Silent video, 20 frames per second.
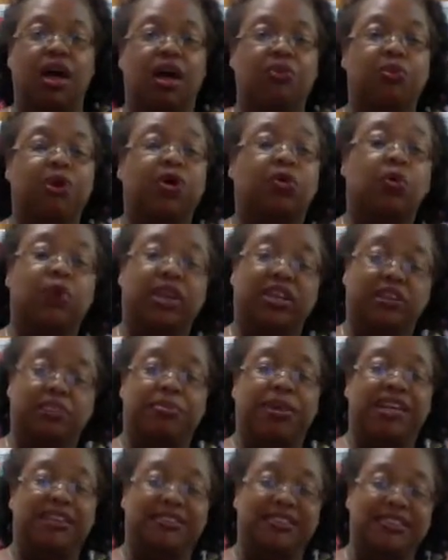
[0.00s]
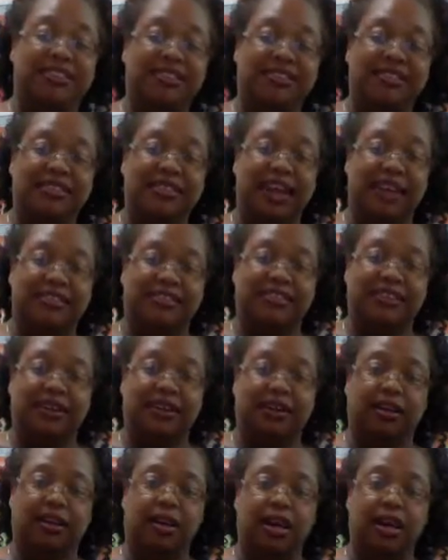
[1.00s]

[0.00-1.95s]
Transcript: We're going to base this lesson